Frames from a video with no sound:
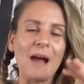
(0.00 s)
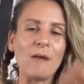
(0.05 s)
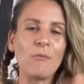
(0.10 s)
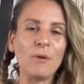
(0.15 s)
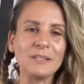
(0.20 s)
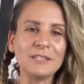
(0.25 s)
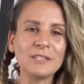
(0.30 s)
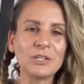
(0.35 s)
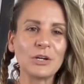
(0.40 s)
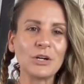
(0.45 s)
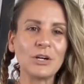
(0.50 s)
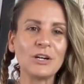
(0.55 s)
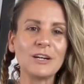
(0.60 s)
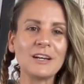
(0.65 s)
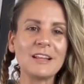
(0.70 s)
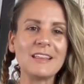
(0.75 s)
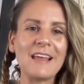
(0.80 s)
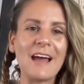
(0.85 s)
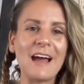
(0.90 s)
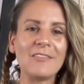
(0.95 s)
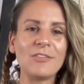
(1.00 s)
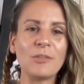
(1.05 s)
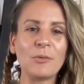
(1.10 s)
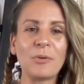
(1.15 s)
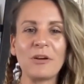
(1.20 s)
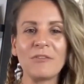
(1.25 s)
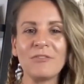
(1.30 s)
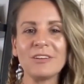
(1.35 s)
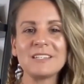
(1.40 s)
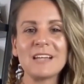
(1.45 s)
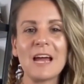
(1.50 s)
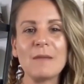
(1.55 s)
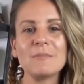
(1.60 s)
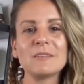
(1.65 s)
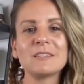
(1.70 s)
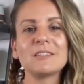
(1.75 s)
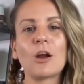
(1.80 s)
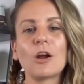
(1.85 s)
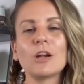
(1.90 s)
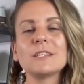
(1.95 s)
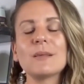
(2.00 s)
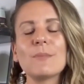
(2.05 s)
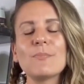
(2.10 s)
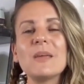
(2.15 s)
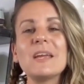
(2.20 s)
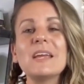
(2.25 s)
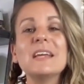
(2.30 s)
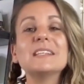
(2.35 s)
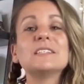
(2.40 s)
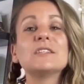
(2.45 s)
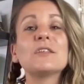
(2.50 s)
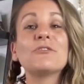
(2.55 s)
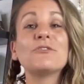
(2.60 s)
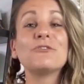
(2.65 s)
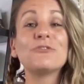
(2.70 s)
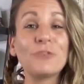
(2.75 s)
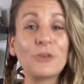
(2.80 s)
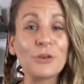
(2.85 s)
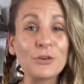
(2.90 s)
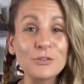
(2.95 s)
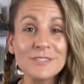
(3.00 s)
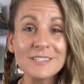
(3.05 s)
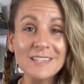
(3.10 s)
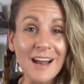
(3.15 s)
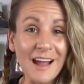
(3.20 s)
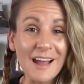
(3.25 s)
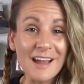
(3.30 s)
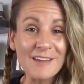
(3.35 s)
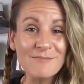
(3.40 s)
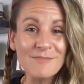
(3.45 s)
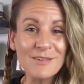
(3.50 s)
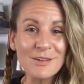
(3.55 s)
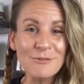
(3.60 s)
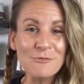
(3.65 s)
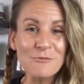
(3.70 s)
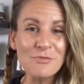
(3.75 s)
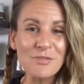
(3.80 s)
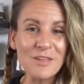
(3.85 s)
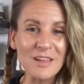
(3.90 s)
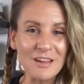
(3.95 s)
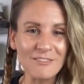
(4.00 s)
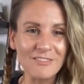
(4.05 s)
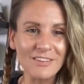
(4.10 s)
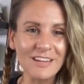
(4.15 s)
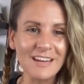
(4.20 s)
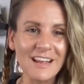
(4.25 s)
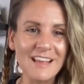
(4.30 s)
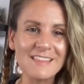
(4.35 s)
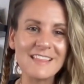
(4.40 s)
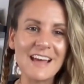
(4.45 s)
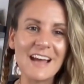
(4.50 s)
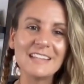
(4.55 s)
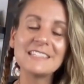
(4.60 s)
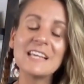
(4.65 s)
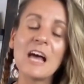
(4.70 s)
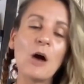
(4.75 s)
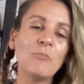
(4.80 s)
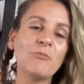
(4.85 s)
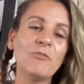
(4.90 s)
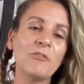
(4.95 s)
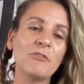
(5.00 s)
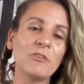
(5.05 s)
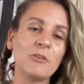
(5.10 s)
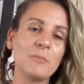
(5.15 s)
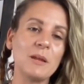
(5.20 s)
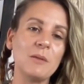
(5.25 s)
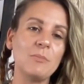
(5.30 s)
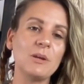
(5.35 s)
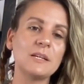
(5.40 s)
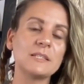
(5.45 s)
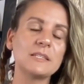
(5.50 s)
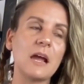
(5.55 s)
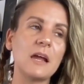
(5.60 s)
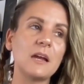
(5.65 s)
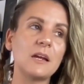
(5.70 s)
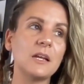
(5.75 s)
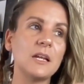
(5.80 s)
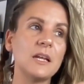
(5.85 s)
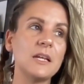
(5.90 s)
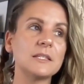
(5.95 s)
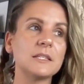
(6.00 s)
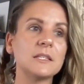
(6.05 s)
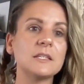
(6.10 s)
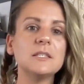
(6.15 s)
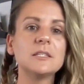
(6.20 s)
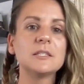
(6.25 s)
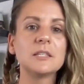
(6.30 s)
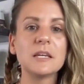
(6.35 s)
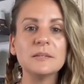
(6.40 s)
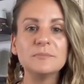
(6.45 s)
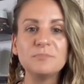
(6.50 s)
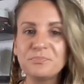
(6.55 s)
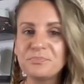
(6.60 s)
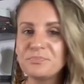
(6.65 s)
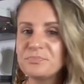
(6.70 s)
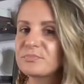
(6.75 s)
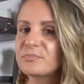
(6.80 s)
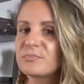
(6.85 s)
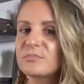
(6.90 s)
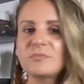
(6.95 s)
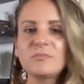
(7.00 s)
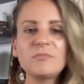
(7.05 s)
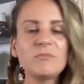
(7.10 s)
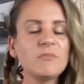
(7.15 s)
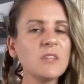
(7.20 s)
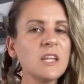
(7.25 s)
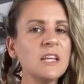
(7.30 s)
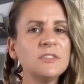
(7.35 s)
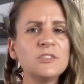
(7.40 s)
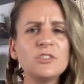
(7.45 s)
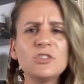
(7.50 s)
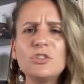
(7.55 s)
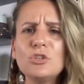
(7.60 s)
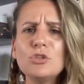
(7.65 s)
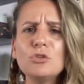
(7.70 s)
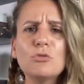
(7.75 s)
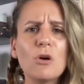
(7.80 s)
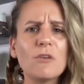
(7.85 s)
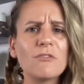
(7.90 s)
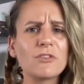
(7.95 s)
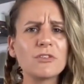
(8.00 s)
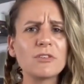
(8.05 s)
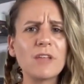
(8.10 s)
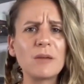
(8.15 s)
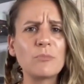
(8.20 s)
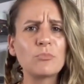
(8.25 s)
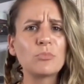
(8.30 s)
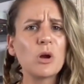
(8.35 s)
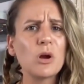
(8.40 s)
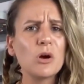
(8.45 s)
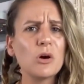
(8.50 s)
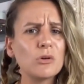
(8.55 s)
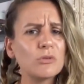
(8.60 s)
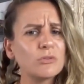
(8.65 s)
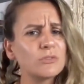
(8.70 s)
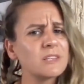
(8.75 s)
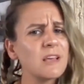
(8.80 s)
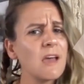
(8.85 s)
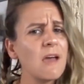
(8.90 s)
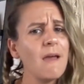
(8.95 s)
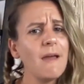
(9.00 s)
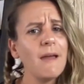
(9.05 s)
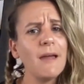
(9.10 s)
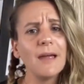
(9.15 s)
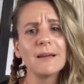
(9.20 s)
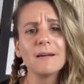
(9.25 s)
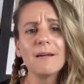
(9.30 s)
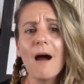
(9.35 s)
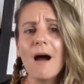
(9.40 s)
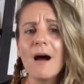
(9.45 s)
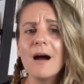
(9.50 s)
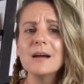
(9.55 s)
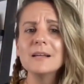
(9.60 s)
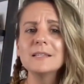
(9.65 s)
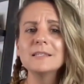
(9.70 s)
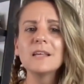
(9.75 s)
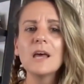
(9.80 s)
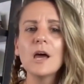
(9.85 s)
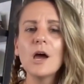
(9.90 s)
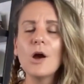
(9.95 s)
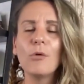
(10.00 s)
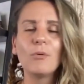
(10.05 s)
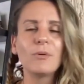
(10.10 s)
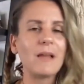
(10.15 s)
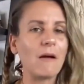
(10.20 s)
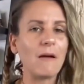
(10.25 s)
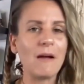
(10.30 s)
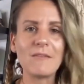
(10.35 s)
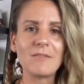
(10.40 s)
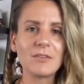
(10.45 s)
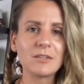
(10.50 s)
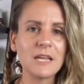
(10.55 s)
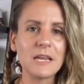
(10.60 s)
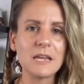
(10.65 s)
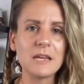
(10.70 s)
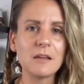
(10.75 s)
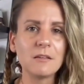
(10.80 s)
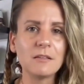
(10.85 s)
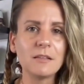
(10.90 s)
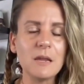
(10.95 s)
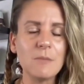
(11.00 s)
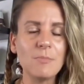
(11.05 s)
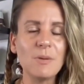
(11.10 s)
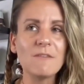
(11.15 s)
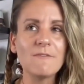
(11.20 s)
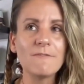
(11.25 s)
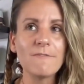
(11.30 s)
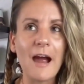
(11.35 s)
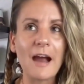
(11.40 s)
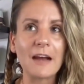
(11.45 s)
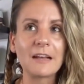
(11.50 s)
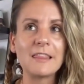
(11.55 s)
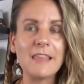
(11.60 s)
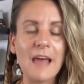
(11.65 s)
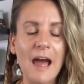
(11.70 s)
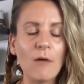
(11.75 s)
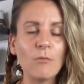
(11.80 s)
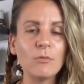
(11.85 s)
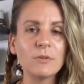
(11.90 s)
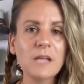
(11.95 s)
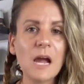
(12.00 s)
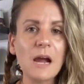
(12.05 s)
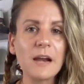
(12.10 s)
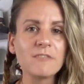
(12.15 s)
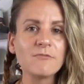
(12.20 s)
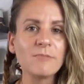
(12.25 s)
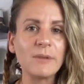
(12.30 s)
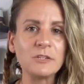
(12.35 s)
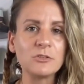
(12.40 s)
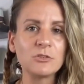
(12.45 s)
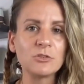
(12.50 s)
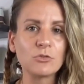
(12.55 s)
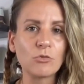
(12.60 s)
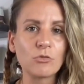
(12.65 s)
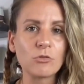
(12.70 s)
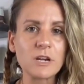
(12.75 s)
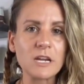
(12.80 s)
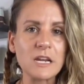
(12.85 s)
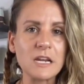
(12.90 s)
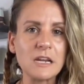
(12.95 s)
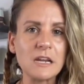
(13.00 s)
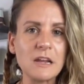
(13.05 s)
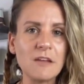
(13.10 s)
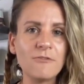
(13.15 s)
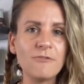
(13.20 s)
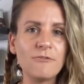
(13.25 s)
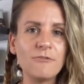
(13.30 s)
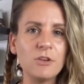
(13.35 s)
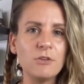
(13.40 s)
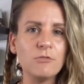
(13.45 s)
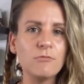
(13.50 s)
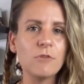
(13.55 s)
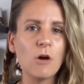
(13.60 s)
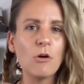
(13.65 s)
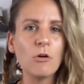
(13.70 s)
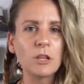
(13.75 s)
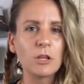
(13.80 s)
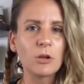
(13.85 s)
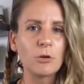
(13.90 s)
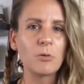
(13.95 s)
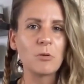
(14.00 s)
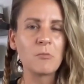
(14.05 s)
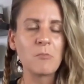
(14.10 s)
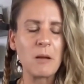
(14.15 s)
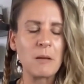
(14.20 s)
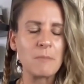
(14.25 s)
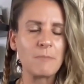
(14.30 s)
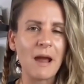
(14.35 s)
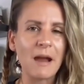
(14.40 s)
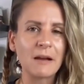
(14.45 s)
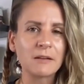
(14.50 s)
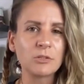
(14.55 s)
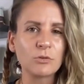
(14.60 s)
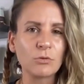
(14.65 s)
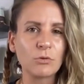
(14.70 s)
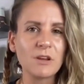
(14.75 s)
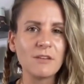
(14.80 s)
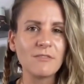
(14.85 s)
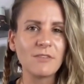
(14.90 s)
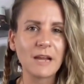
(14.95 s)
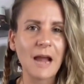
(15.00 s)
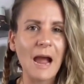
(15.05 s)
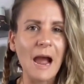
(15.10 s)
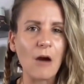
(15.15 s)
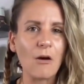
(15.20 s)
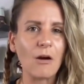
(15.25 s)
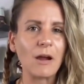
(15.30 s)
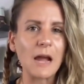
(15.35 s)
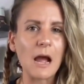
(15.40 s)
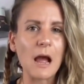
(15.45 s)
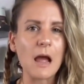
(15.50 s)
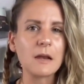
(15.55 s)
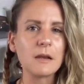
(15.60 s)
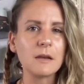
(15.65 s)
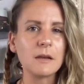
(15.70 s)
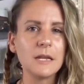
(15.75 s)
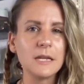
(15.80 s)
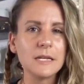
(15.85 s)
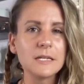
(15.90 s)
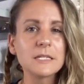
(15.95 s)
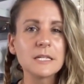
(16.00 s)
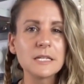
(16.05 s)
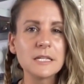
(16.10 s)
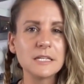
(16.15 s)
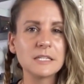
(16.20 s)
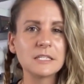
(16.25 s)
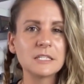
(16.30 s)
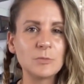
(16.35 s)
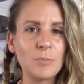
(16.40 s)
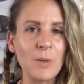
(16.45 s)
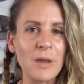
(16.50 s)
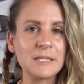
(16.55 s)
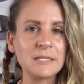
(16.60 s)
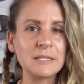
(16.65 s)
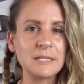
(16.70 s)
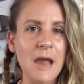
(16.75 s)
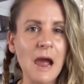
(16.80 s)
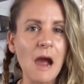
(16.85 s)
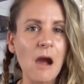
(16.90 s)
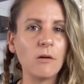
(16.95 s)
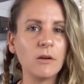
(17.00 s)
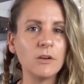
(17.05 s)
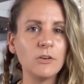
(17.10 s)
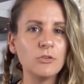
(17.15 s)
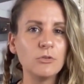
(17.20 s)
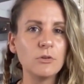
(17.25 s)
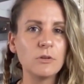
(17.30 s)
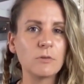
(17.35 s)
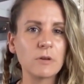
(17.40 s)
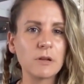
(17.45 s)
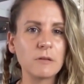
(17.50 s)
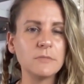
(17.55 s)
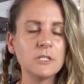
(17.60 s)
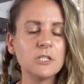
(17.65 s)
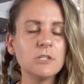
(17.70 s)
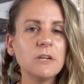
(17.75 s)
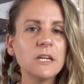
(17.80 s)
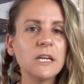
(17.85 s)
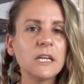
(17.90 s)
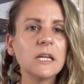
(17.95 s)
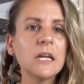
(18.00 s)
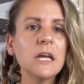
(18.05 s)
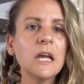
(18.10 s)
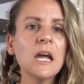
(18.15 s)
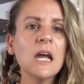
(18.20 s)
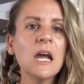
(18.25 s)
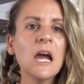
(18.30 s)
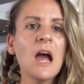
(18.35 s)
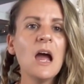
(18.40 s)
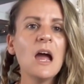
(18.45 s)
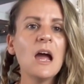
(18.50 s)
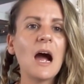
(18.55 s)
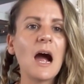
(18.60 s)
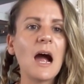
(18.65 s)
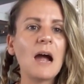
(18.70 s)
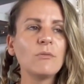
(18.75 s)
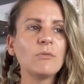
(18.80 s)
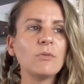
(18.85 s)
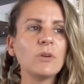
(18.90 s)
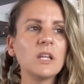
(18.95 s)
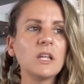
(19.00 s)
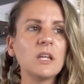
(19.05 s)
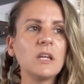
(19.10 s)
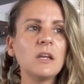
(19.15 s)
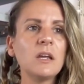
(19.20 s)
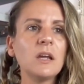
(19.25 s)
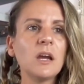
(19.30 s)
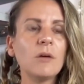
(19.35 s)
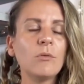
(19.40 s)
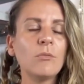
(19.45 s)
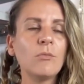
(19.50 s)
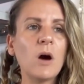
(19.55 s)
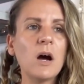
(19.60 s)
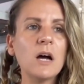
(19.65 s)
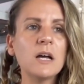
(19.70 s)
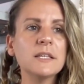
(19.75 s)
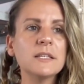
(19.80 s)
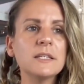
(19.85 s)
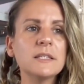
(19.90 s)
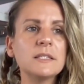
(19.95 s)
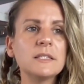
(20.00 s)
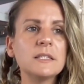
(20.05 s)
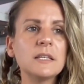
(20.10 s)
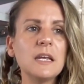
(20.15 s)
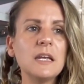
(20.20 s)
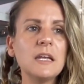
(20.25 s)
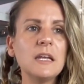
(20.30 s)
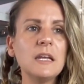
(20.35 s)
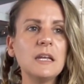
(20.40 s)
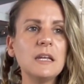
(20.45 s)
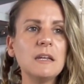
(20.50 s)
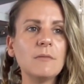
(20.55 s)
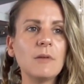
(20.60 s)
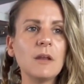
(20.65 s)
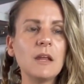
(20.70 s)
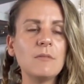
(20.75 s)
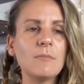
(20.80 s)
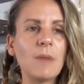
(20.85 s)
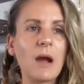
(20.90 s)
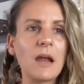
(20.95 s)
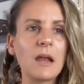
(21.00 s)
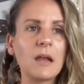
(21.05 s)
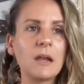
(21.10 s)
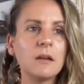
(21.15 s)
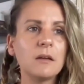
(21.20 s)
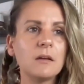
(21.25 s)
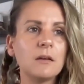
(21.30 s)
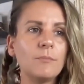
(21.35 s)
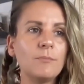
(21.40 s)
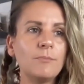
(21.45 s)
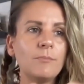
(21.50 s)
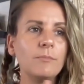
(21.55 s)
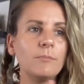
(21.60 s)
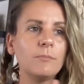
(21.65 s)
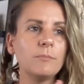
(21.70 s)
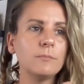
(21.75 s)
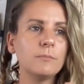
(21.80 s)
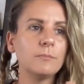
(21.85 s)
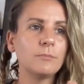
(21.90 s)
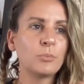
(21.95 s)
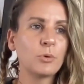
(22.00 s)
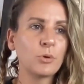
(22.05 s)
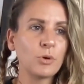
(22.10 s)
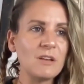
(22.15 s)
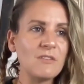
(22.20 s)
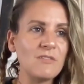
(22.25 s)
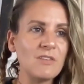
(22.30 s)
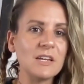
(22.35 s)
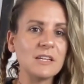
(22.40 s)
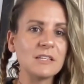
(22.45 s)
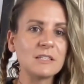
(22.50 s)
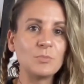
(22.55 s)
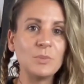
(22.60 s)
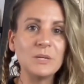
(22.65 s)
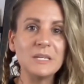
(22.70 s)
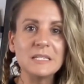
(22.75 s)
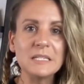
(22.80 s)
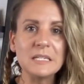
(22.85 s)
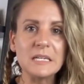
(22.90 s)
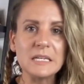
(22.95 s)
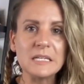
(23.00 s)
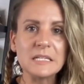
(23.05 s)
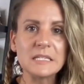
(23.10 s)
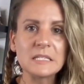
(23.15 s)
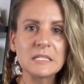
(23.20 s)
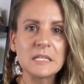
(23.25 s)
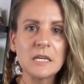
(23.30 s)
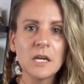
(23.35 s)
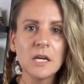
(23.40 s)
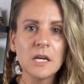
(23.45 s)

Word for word: I once heard that the perfect time to start something is the first time you think of it. And that's helpful for me because I could easily sit and stew over like pros and cons without ever taking a leap. In fact, that was kind of my story. If you know a little bit of my backstory of like how I got into this space now and doing what I'm doing, I really was in in my previous business